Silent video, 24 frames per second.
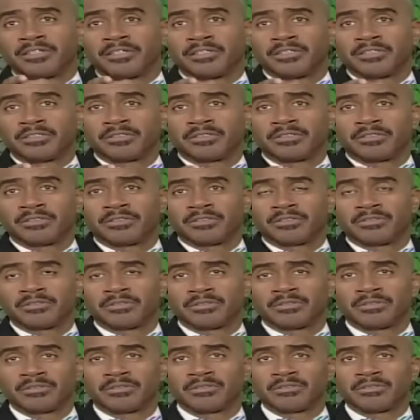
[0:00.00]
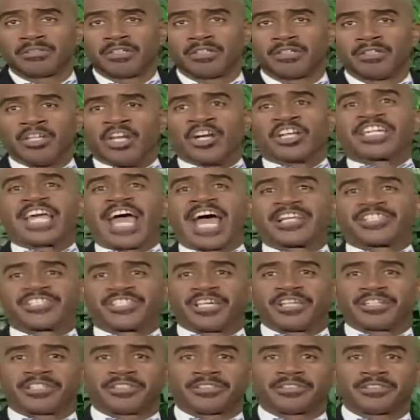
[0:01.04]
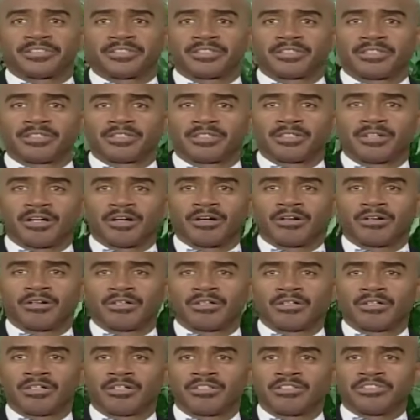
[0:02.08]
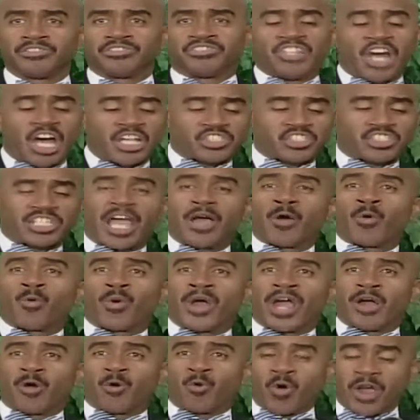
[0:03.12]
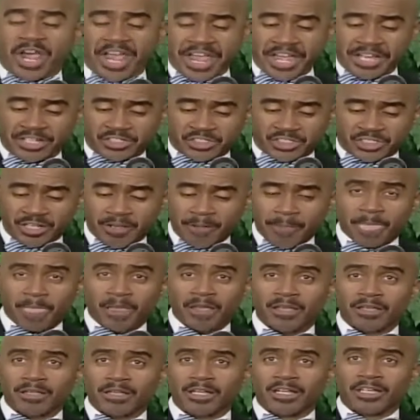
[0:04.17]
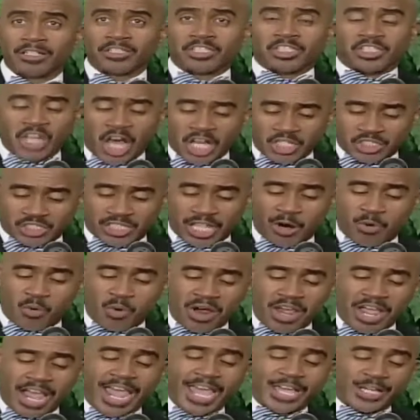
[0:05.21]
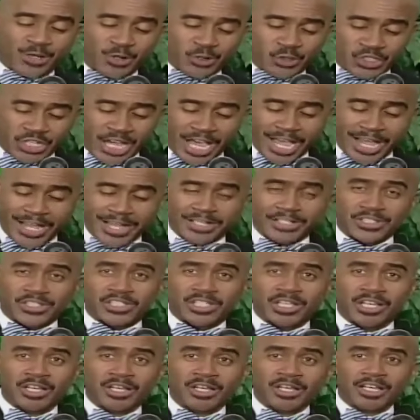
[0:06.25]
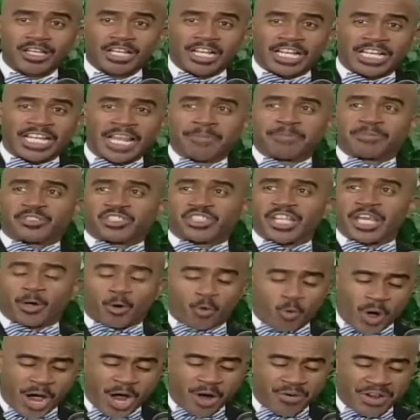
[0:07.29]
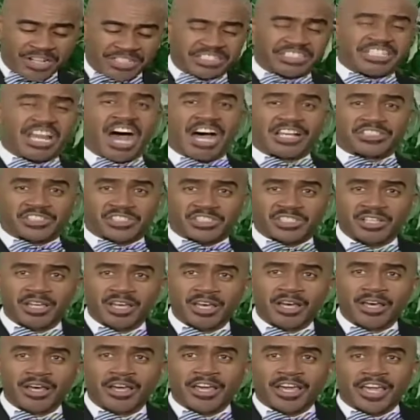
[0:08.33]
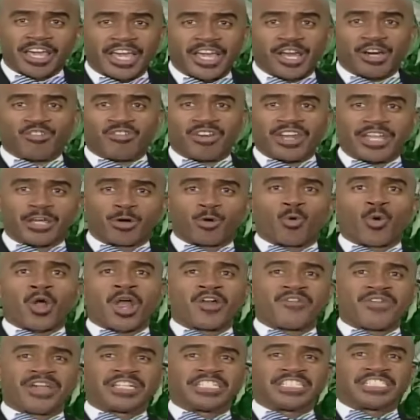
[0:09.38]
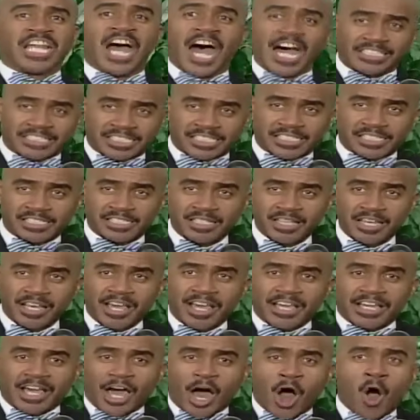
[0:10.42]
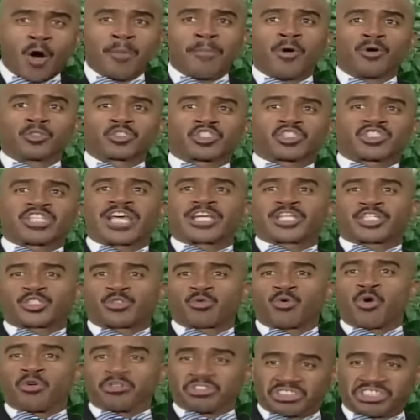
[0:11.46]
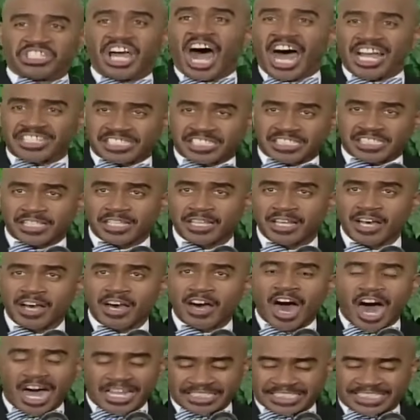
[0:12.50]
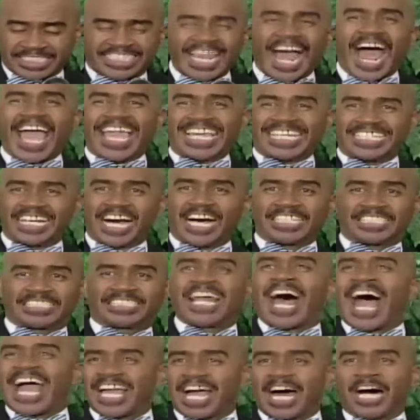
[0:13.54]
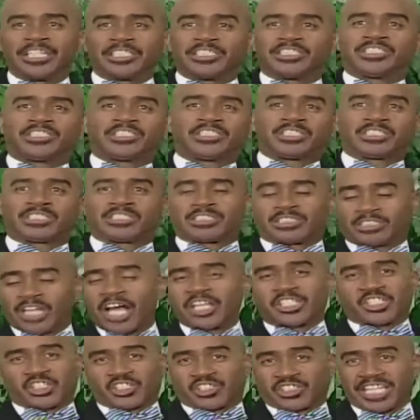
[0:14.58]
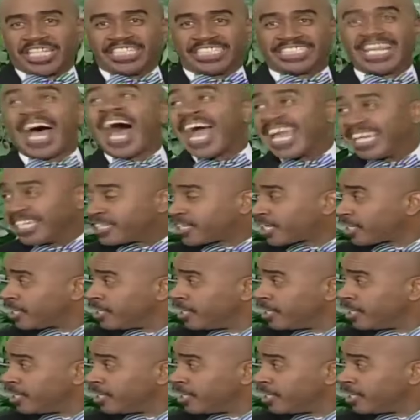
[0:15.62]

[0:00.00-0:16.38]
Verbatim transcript: Then shall the dust. Look at you. Amen. Dust that wear wigs. Hmm dust that wear ankle chains. That's right. Lipstick wearing dust, mm -hmm. earring wearing dust, Amen. homosexual dust, That's a right. dyke, a dyke, a dusty dyke.